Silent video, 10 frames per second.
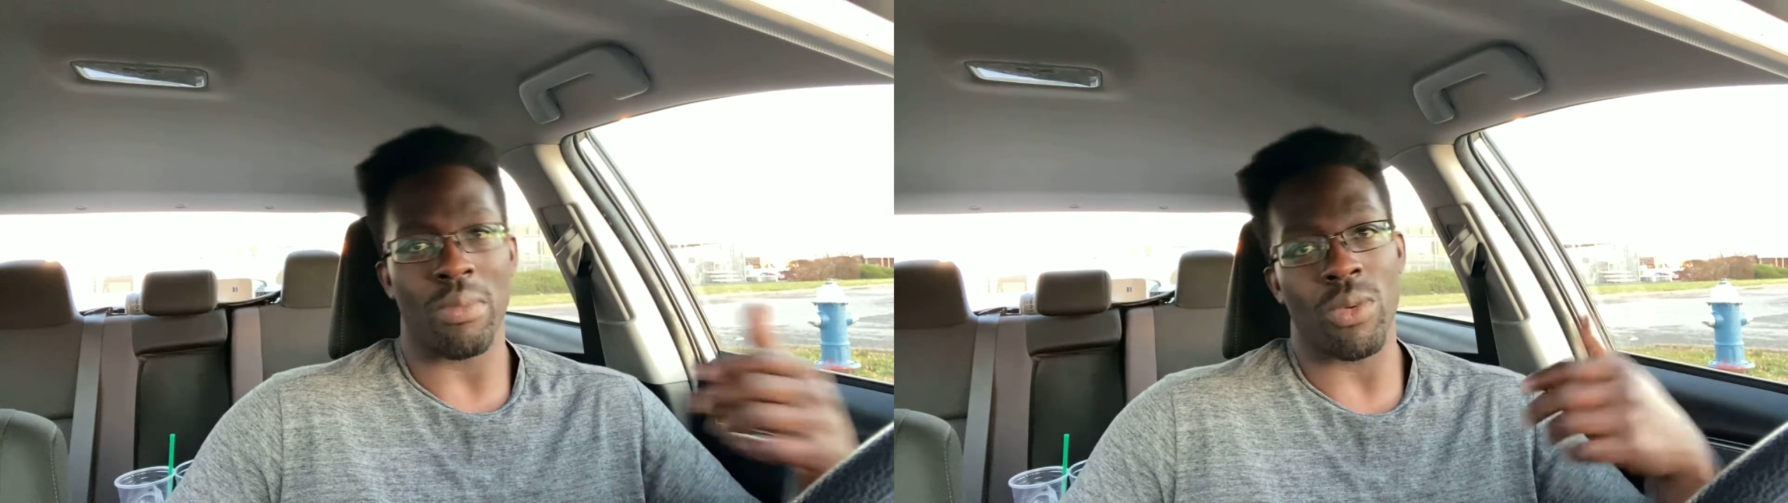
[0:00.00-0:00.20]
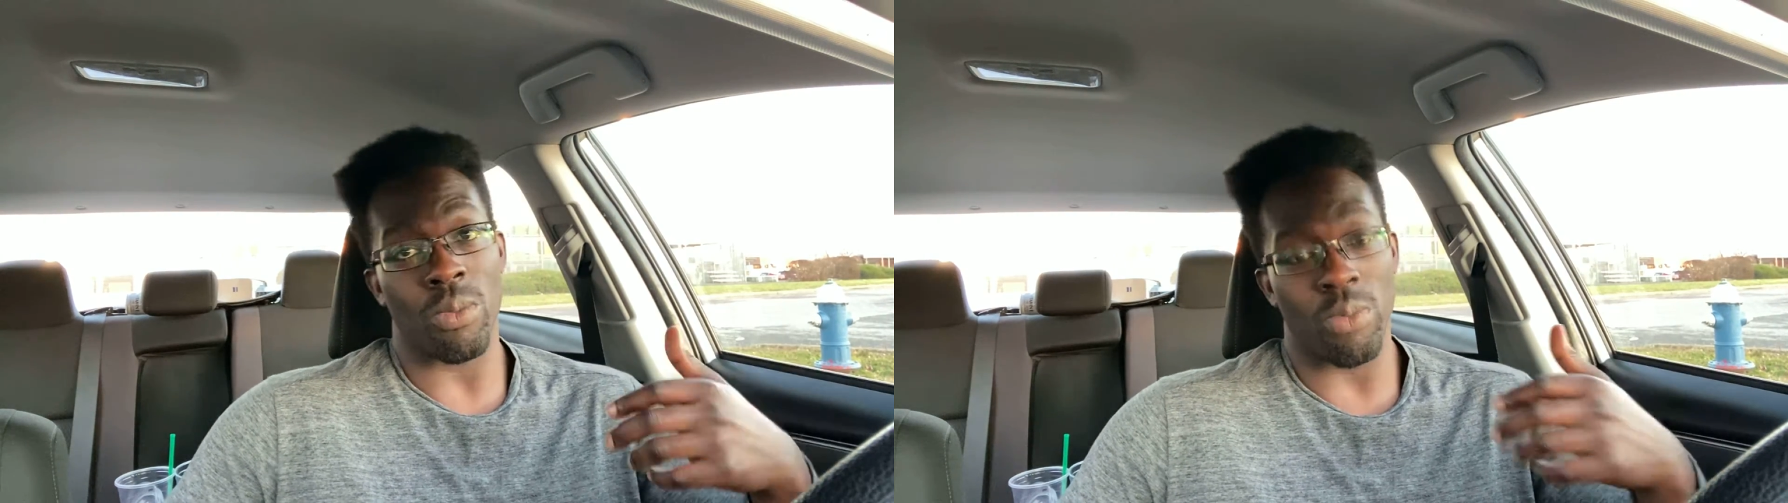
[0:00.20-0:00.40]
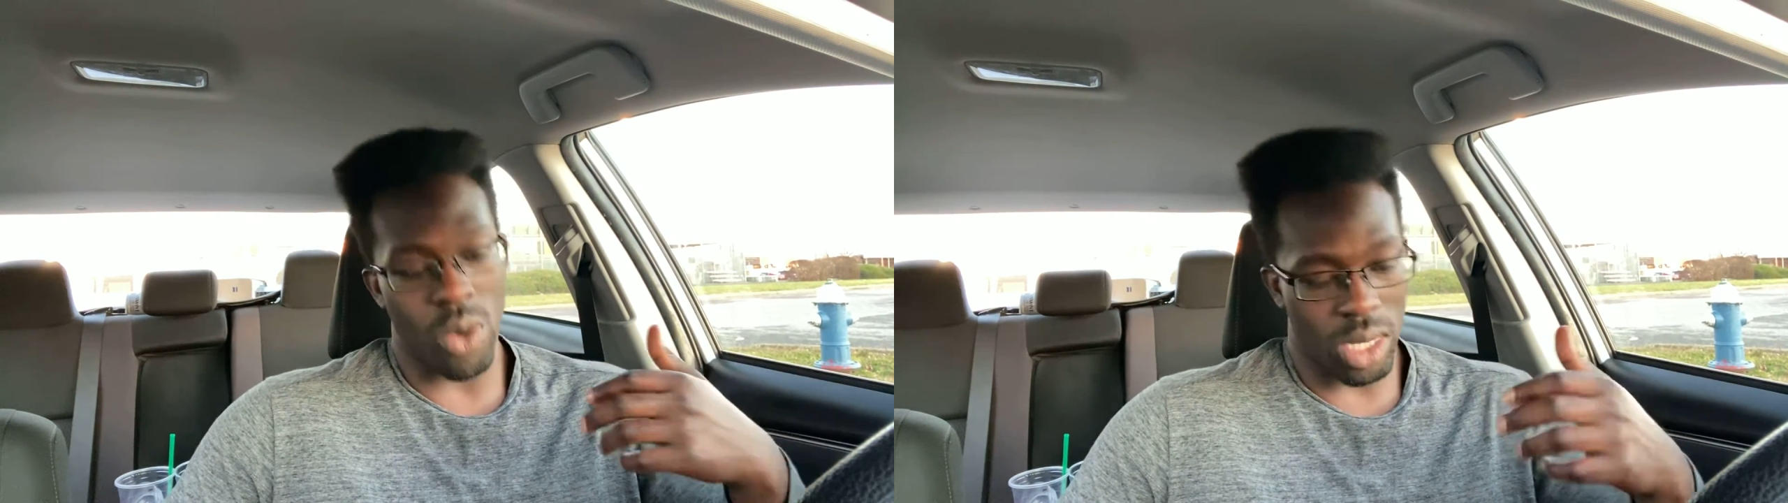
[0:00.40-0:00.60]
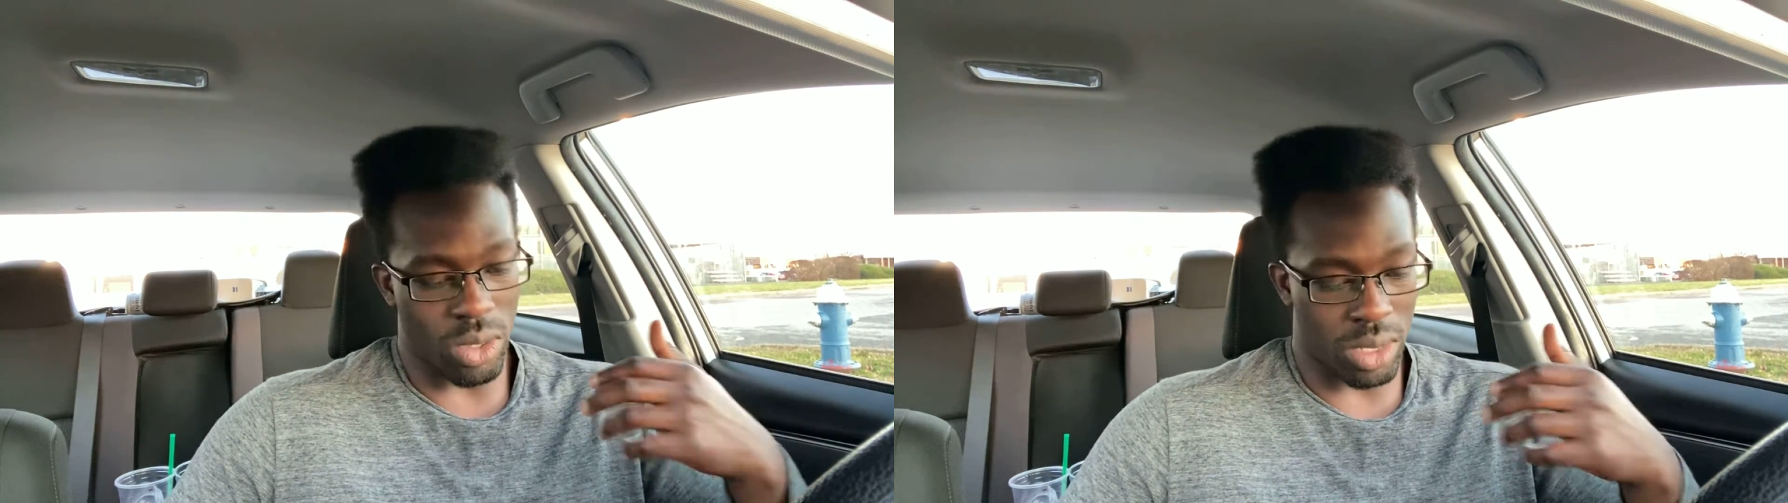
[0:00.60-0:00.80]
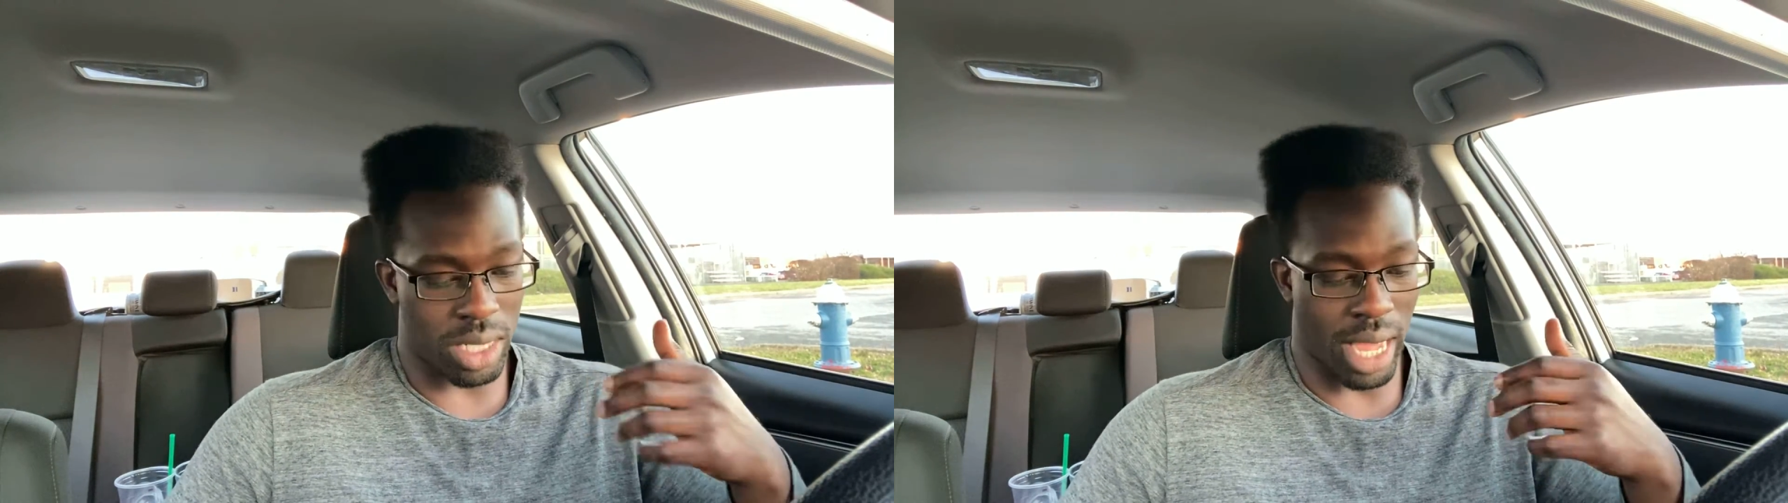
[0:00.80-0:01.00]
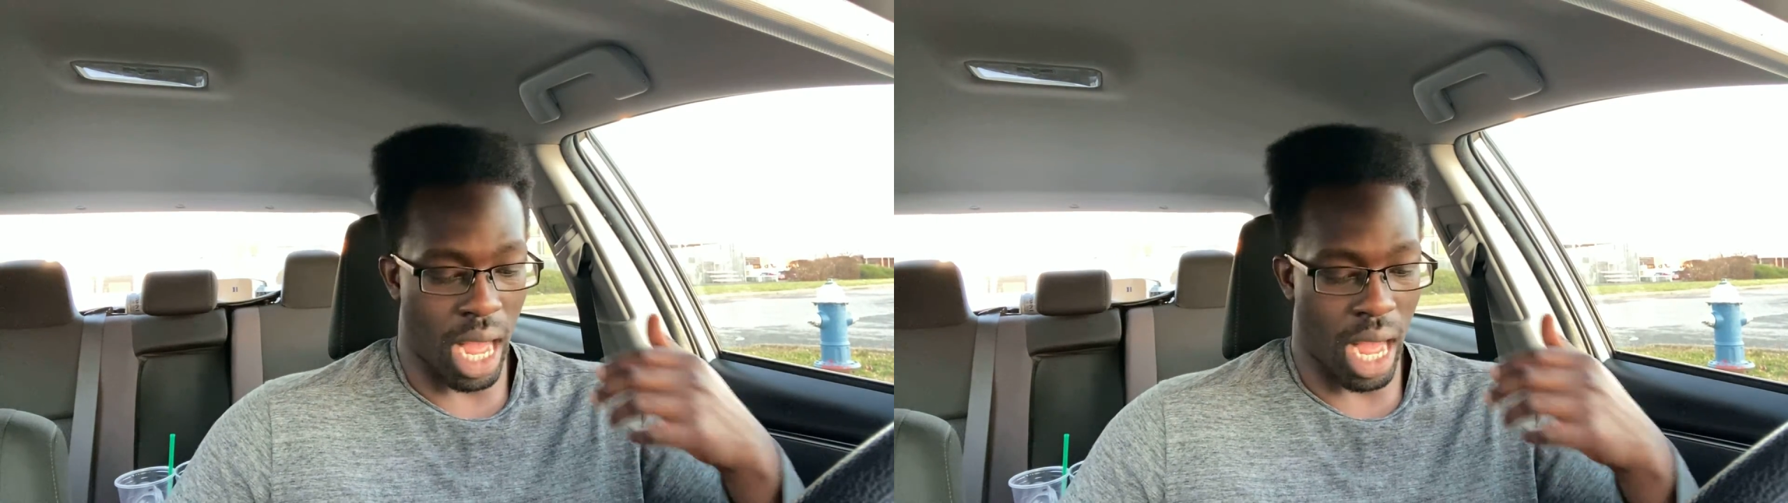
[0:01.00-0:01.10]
But Boruto is like,